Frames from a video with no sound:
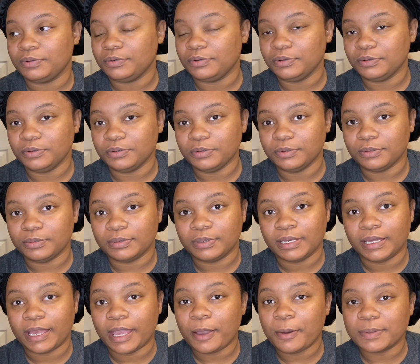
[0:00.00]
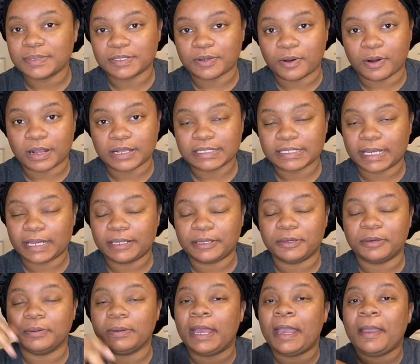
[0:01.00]
Ooh, it was so hard it
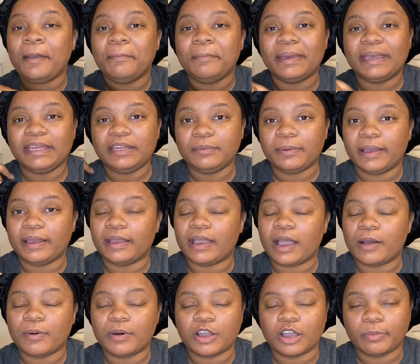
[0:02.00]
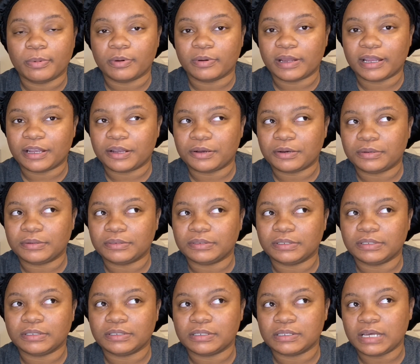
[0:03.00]
up. But anyway, I woke up around
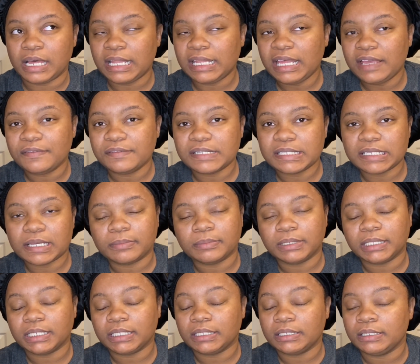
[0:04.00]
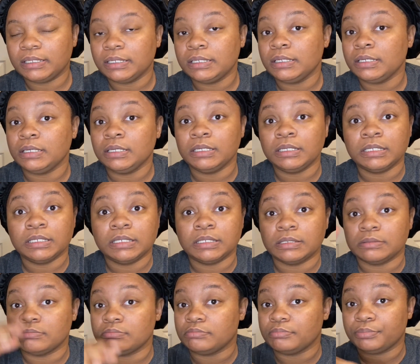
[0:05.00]
11 something
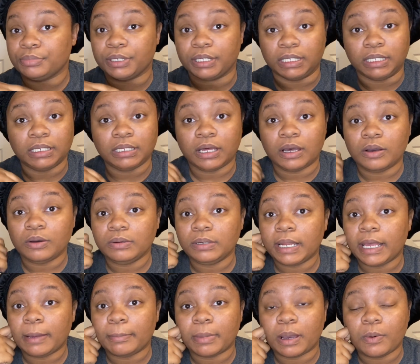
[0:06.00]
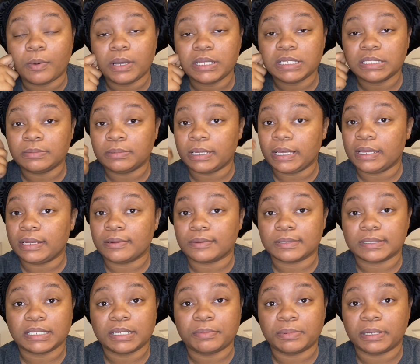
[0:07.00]
pretty long nap. I wasn't planning on
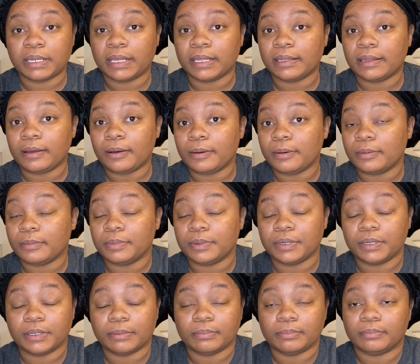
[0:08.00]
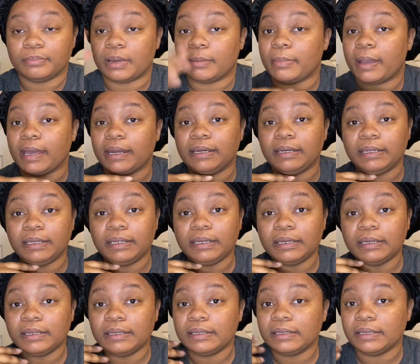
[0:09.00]
sleeping that long, but my body
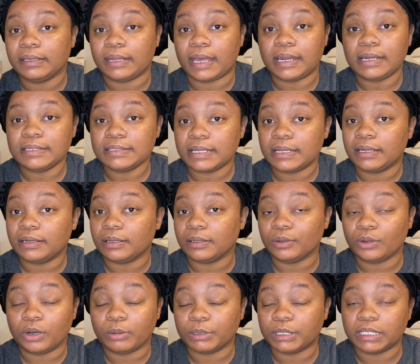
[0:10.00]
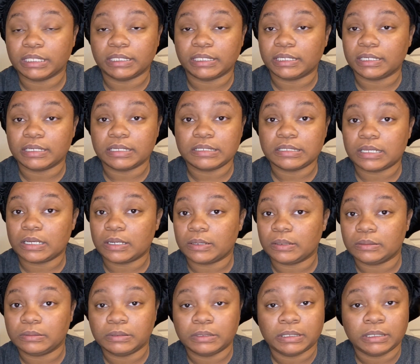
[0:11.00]
needed it, and I didn't set an alarm or anything, so
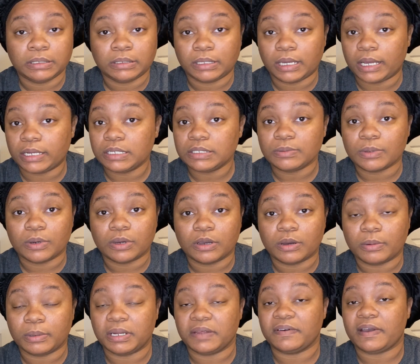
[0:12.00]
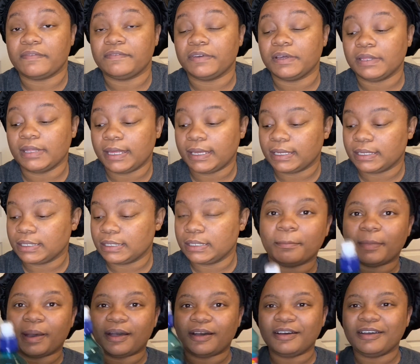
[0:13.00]
I just woke up whenever I felt like it.
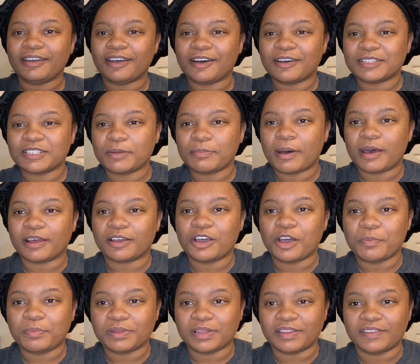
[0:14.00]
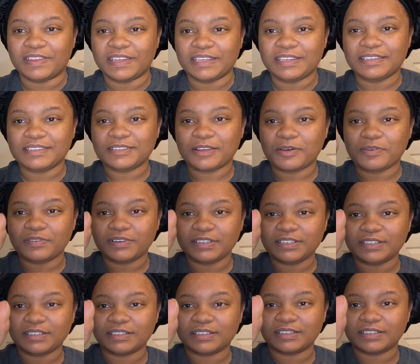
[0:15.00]
My aunt also bought a couple of these over.